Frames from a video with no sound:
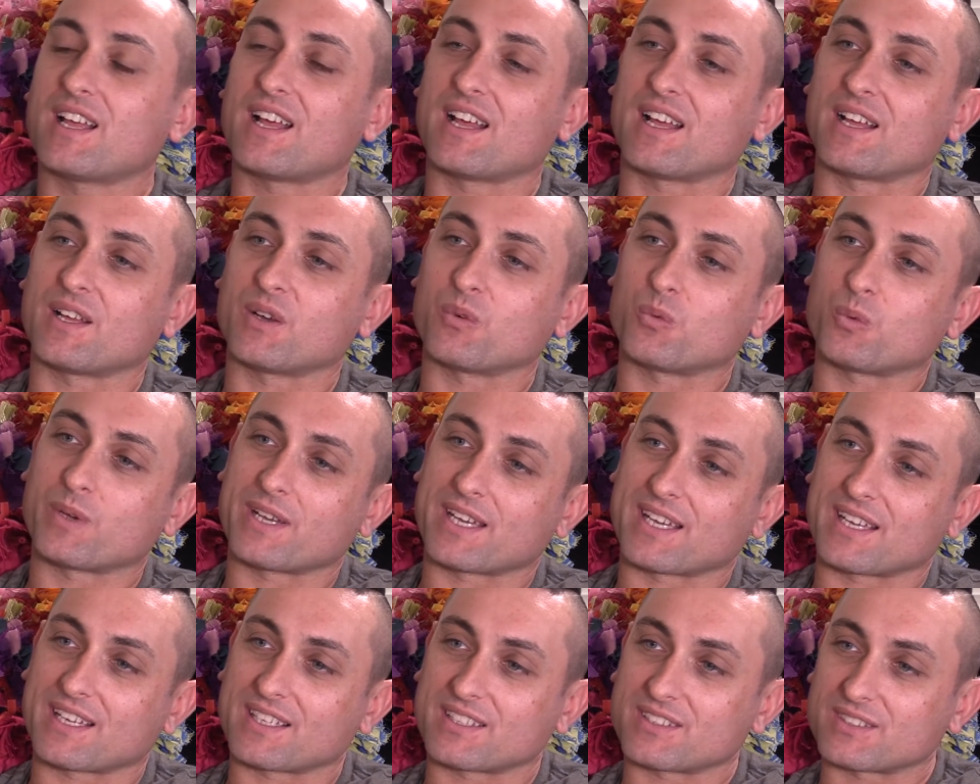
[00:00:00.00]

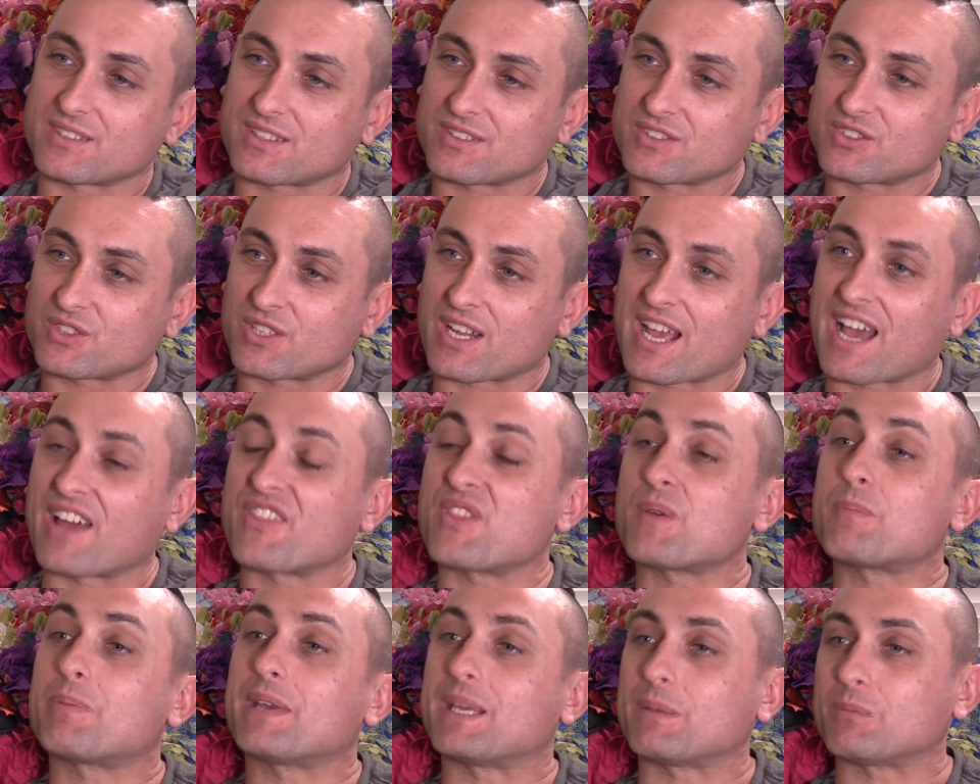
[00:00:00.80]
Where sort of
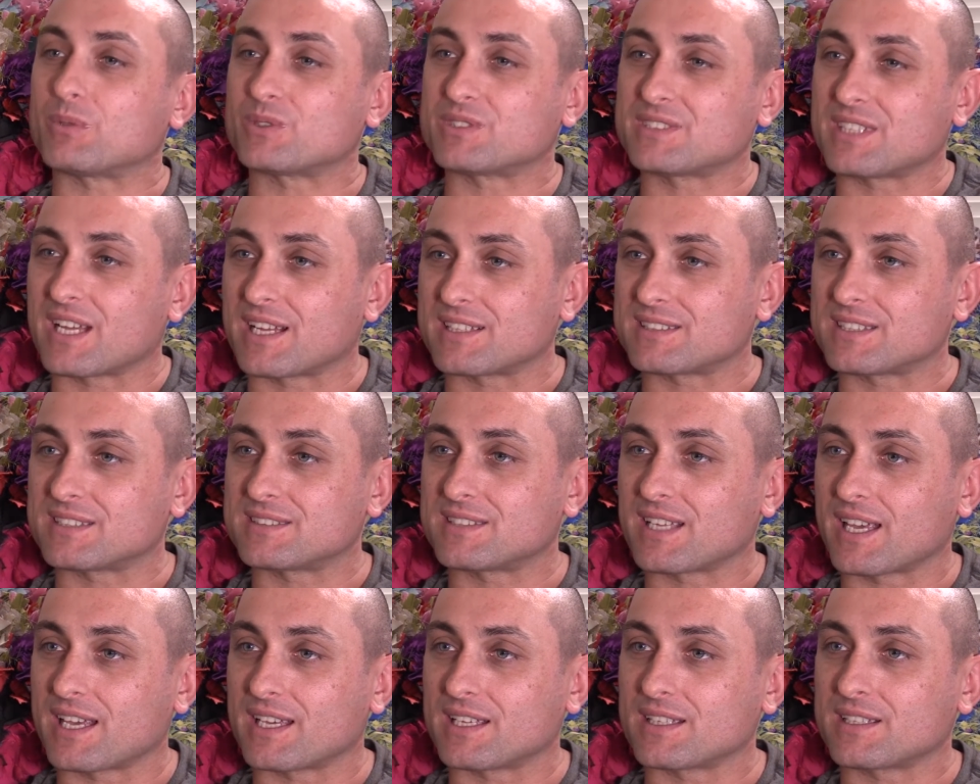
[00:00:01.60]
other people start to
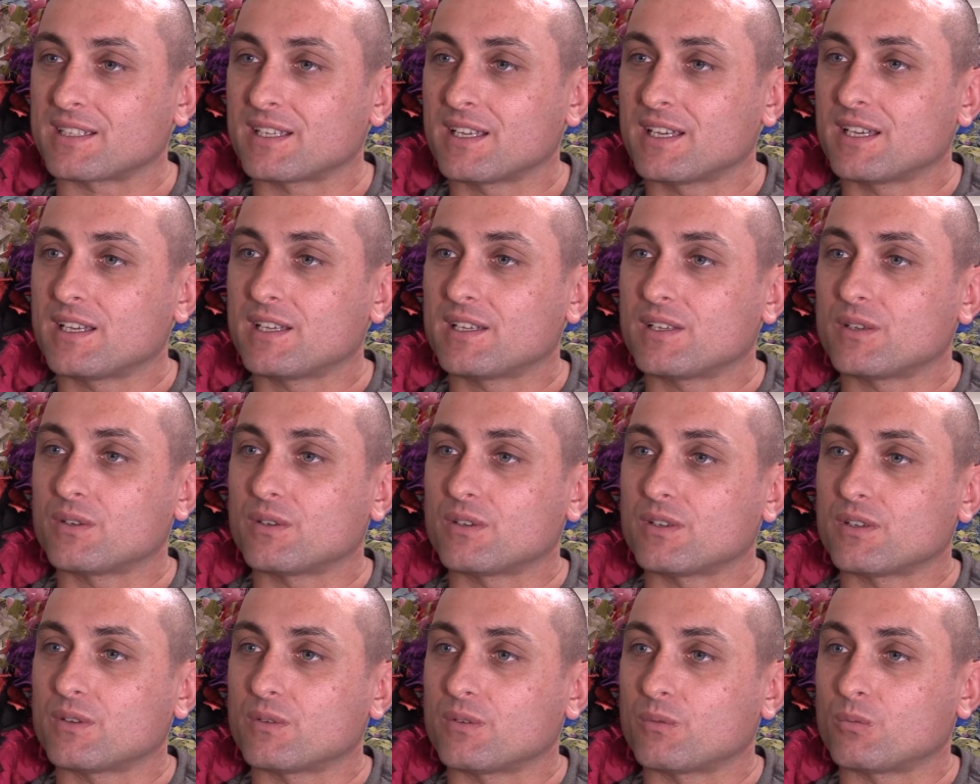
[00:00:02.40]
take
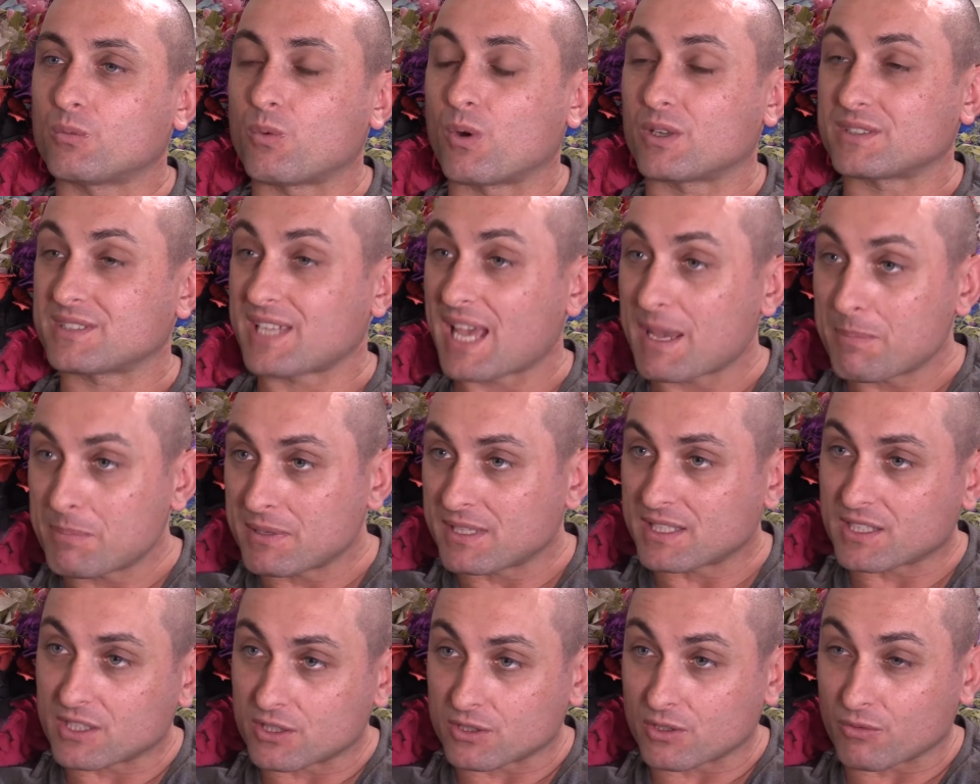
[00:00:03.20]
what's
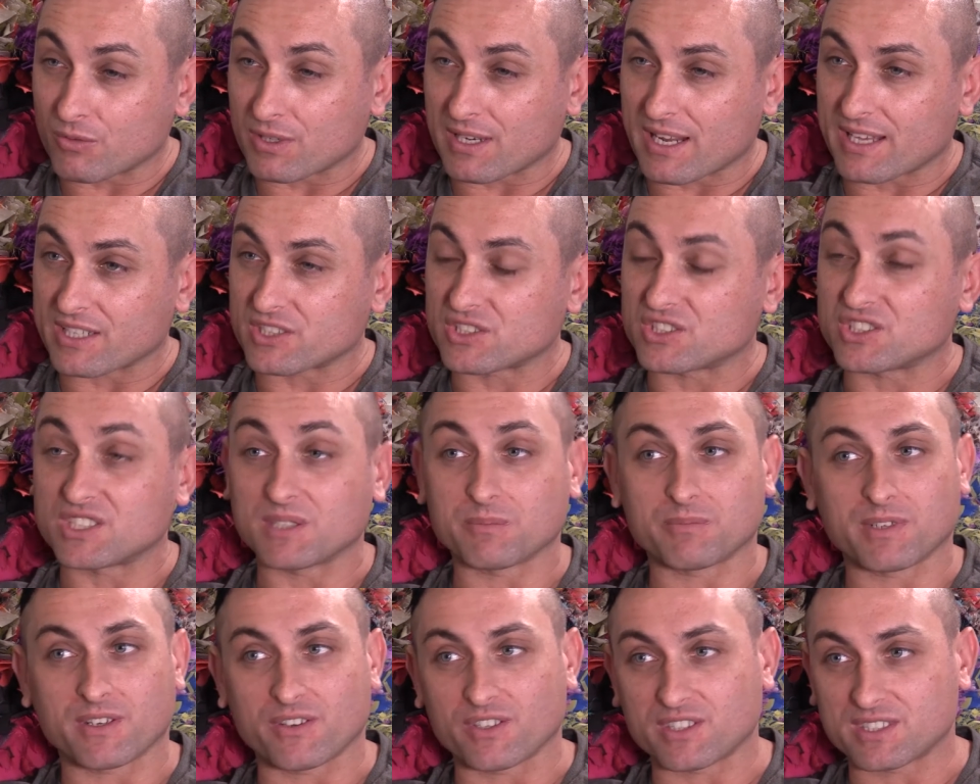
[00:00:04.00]
happening in your
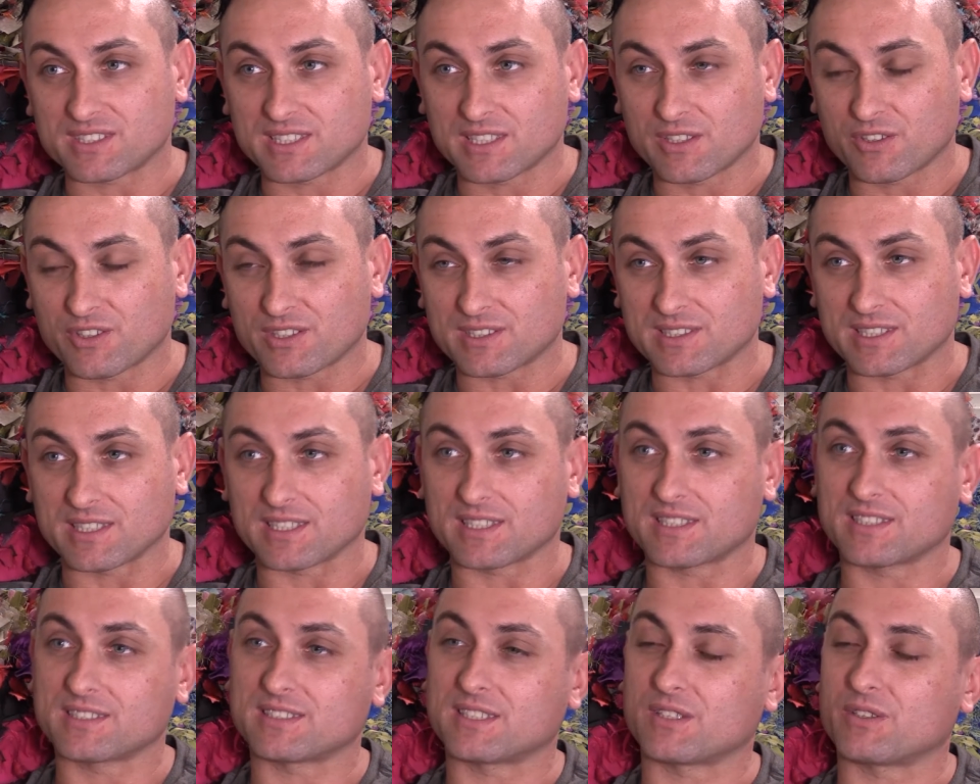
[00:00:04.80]
relationship very
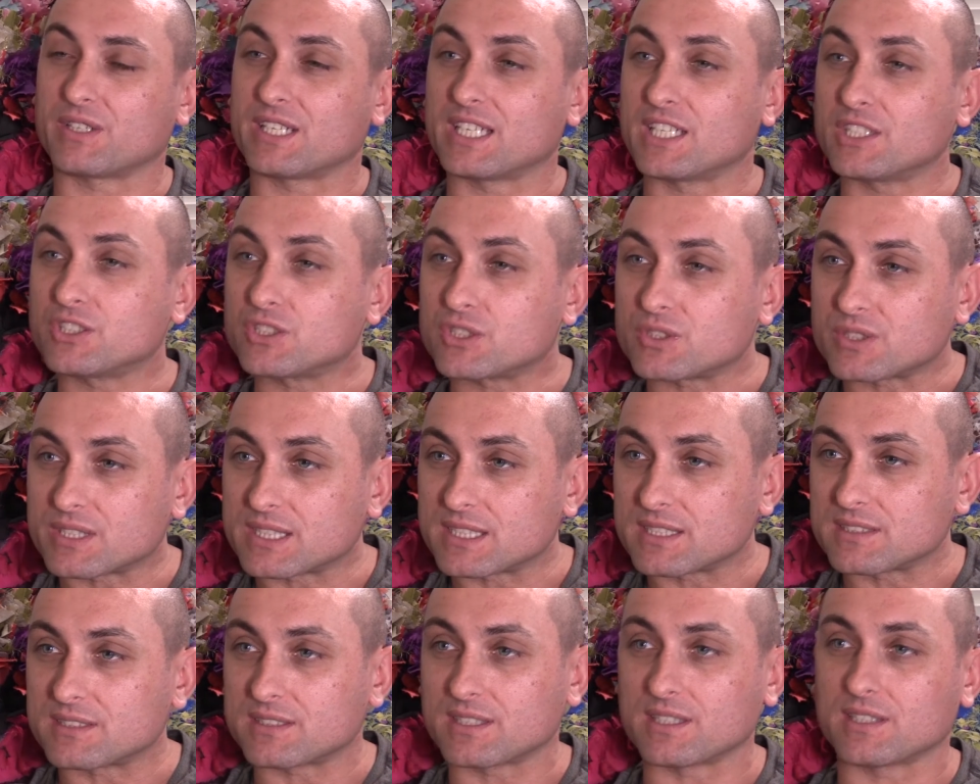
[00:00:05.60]
seriously, because there are
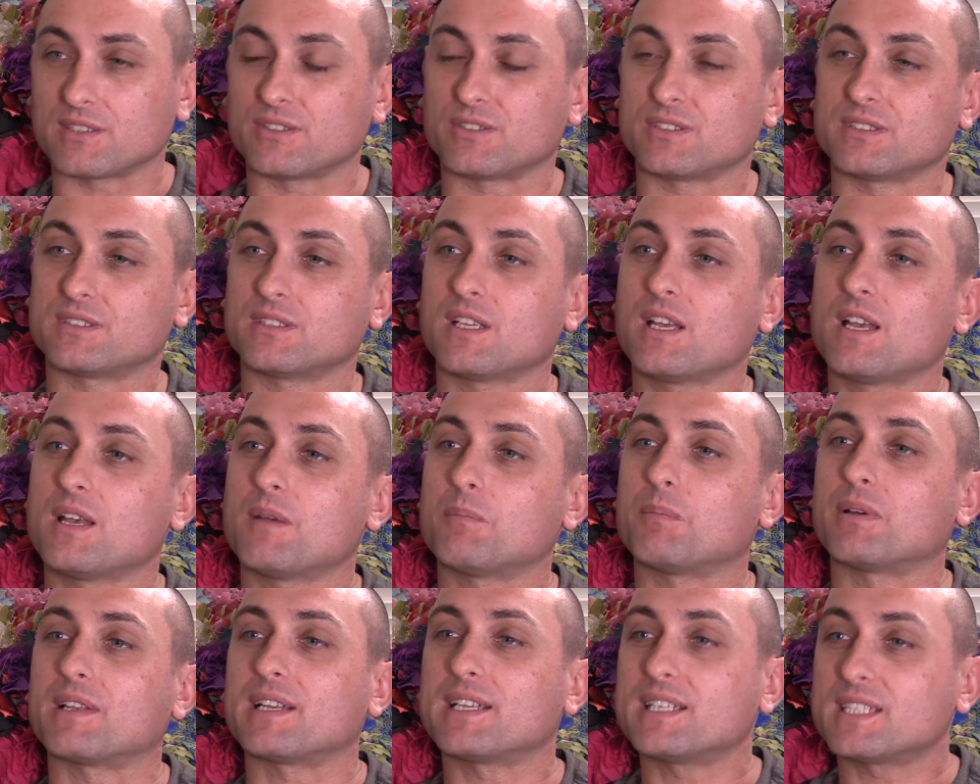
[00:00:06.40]
injuries,
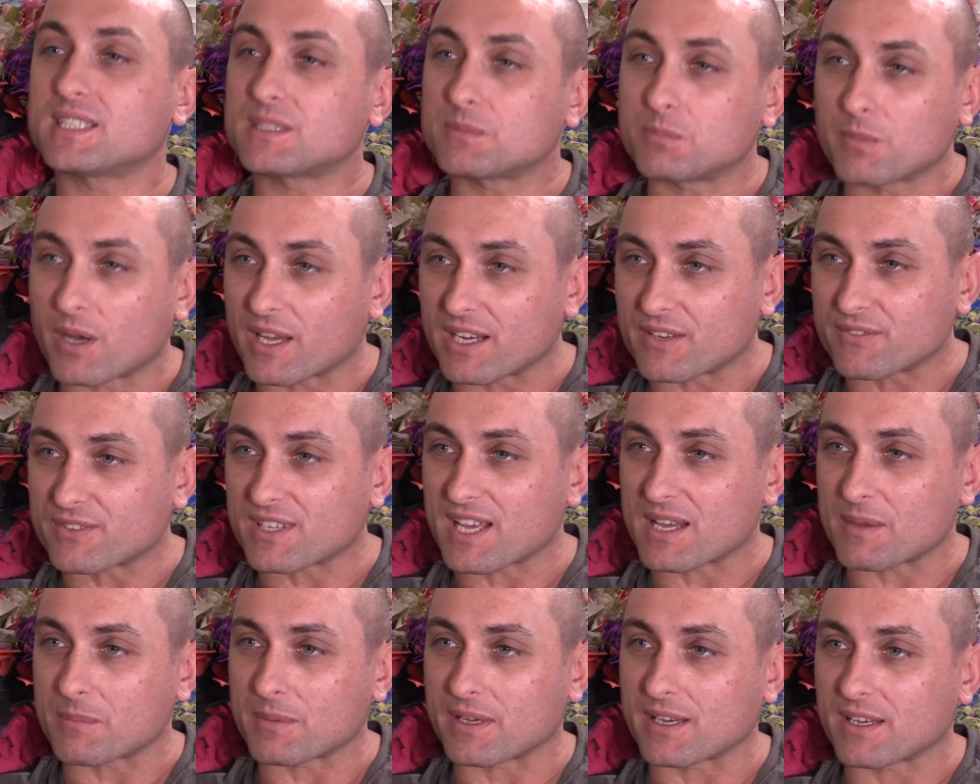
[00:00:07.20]
police might have
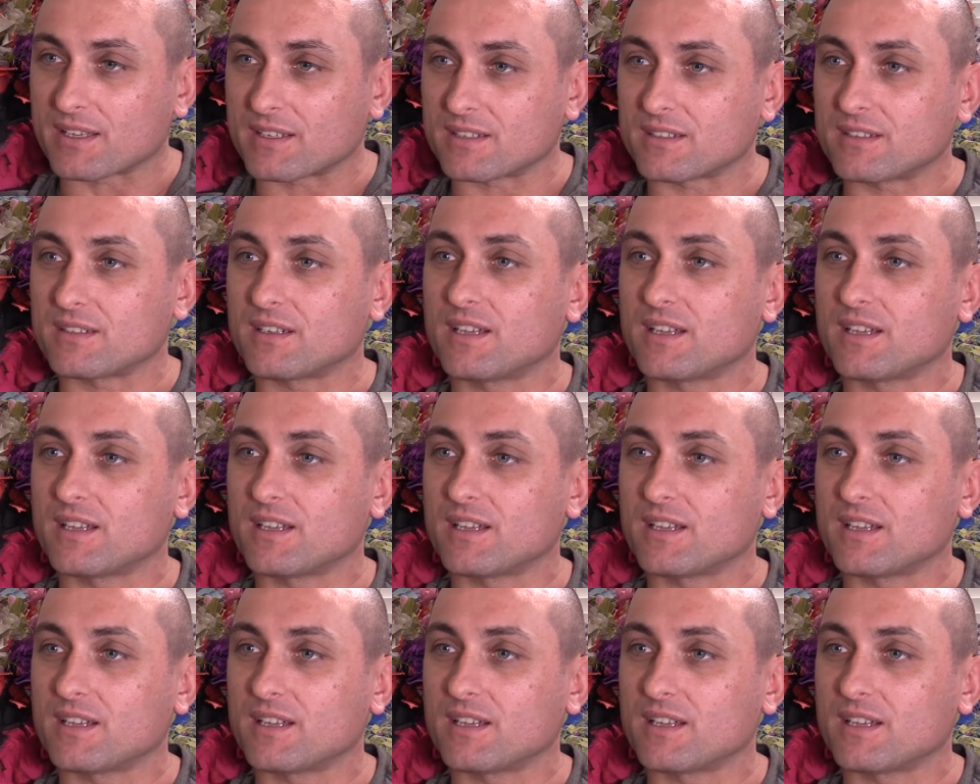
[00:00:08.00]
come out.